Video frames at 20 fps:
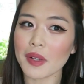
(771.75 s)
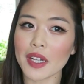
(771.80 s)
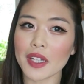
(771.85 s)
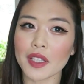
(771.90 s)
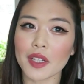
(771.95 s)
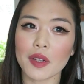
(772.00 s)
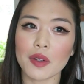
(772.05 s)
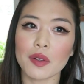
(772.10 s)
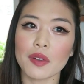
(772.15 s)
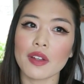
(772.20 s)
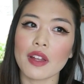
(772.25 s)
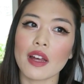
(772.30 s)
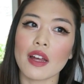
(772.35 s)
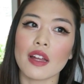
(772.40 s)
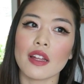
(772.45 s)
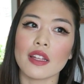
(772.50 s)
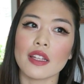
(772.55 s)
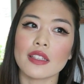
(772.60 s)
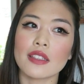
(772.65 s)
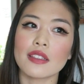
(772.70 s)
I know
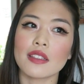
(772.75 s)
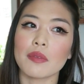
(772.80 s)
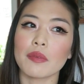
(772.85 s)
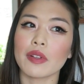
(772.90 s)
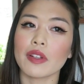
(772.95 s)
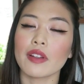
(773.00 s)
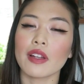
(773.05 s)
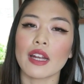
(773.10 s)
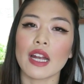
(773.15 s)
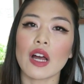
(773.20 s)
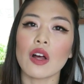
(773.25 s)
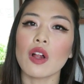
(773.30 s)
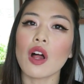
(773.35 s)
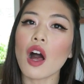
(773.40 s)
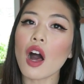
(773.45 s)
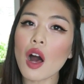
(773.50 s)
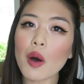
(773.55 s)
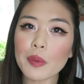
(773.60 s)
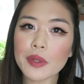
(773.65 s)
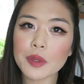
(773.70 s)
that it's something that I'll
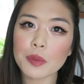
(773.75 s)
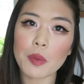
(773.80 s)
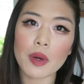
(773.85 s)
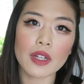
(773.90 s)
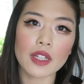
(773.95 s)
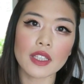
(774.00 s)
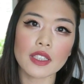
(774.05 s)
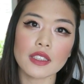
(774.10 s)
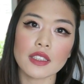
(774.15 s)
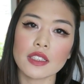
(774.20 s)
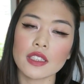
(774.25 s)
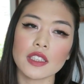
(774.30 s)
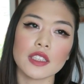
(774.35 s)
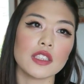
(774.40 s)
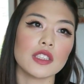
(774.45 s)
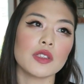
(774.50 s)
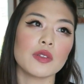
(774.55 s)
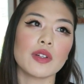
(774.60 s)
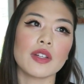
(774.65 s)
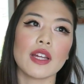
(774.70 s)
always want to
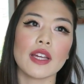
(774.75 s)
continue,